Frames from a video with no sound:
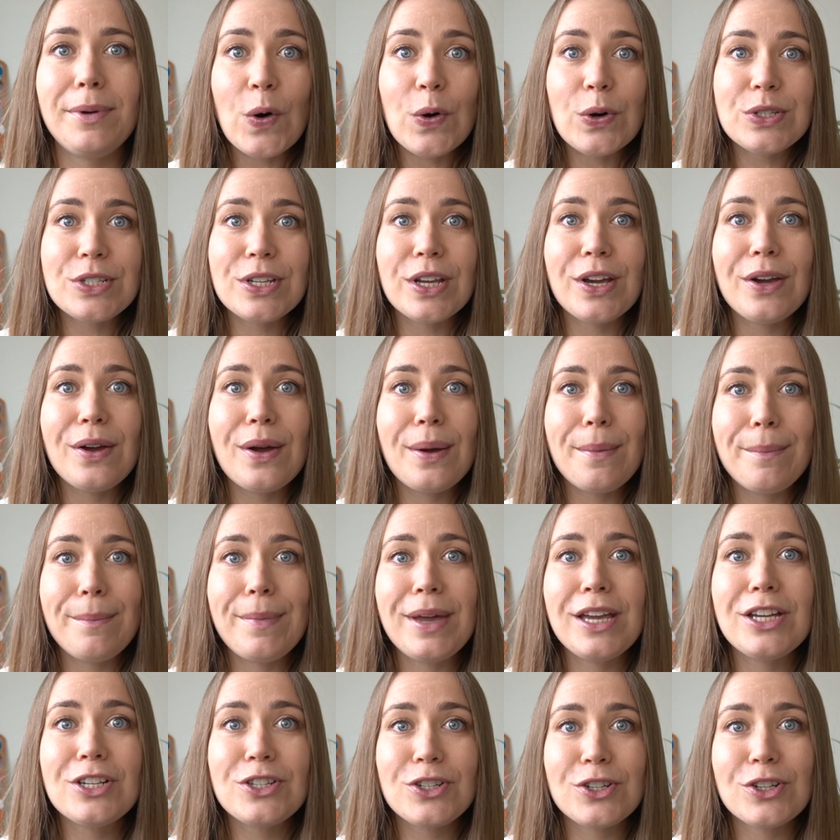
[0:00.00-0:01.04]
Also,
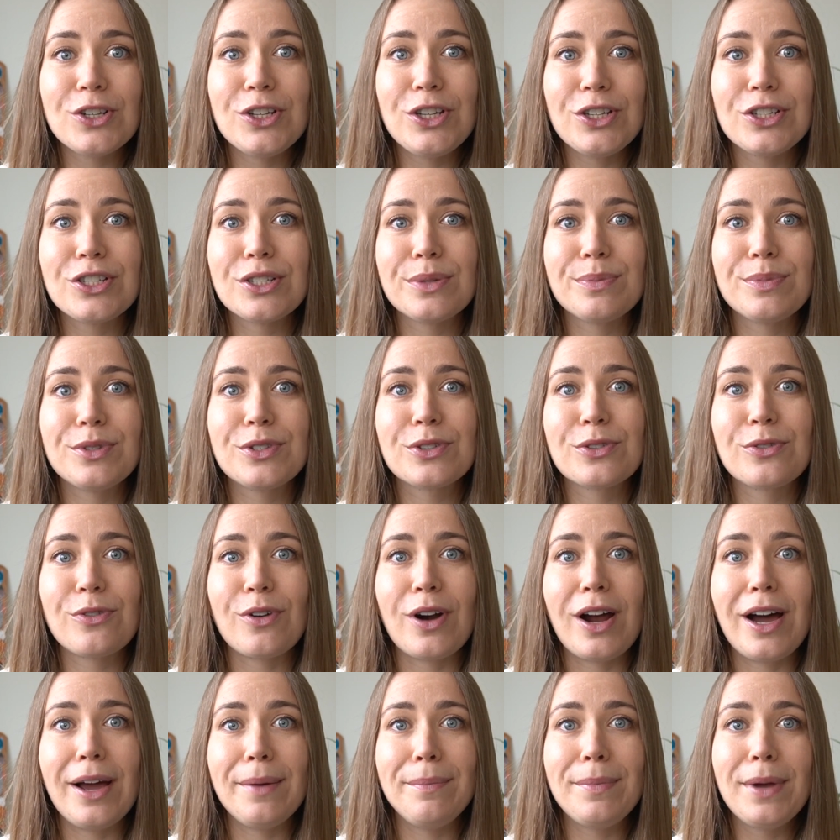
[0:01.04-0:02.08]
make sure you
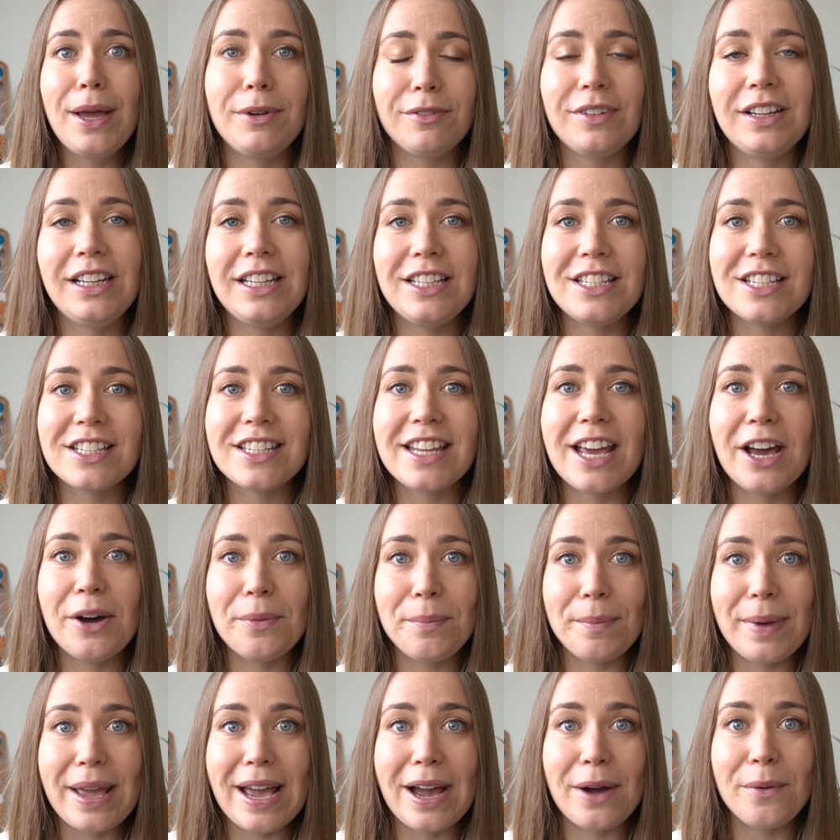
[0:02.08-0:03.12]
subscribe, it really does
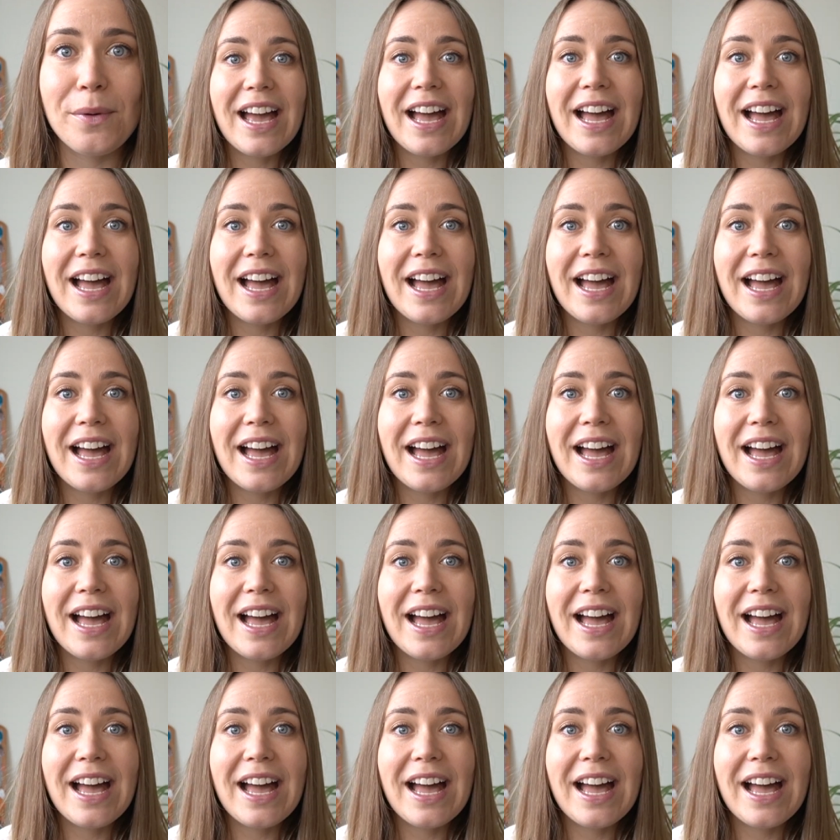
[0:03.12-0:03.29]
help me out,